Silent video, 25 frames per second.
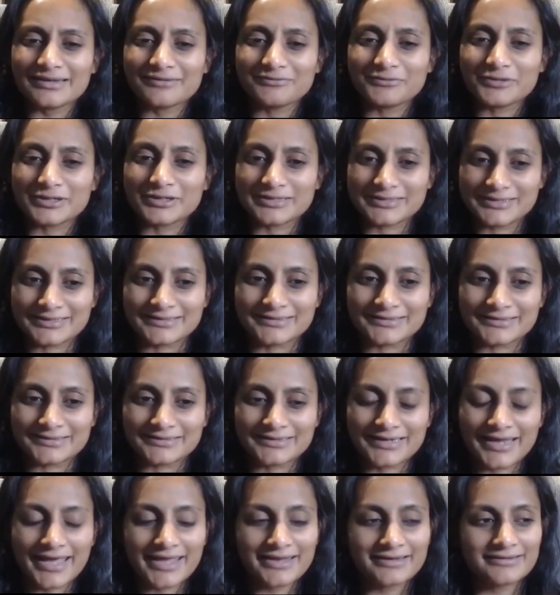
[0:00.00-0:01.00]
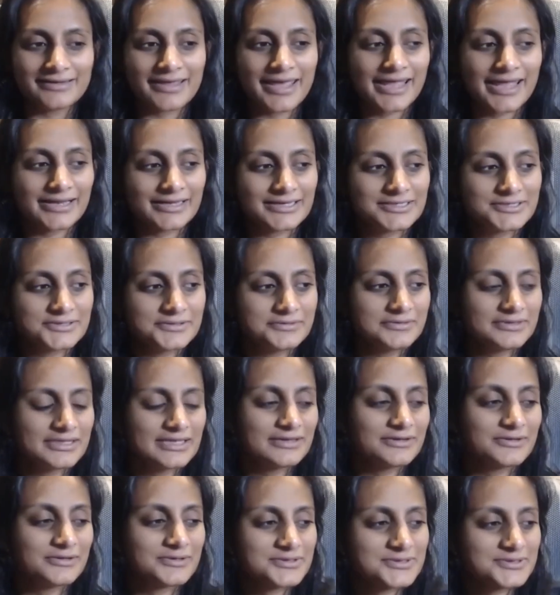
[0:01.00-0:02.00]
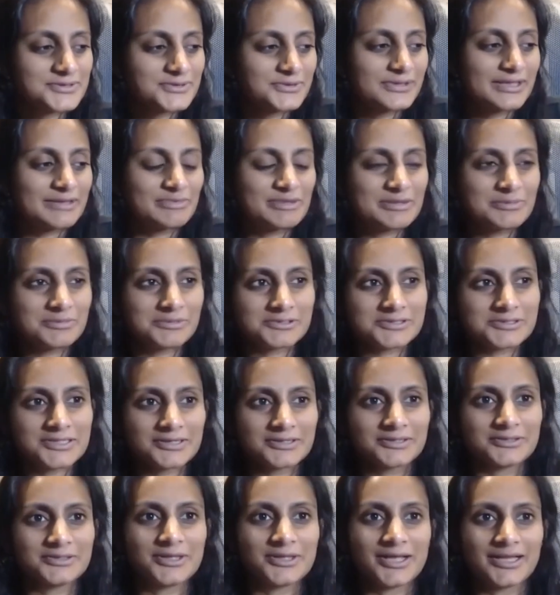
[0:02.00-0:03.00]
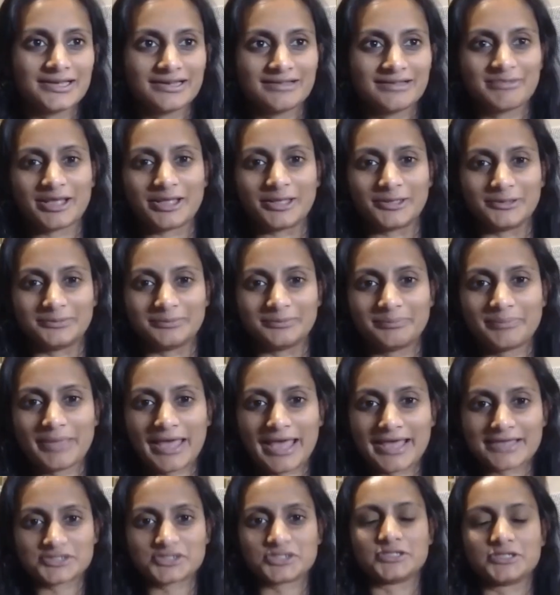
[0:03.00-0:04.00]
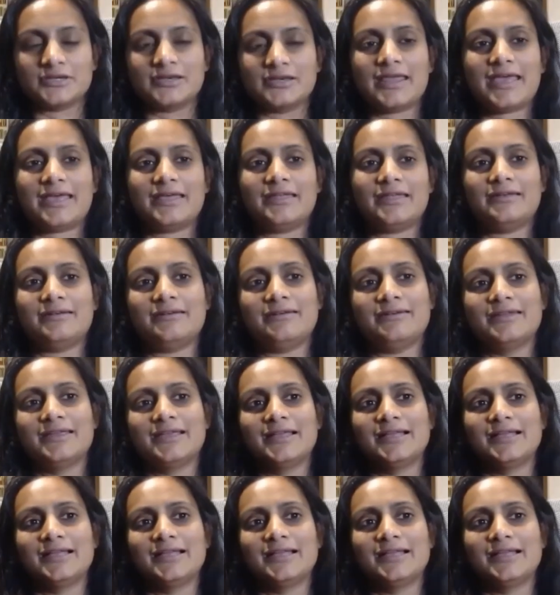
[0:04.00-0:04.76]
and what didn't. And I do think also, like, people talk a lot about passion, and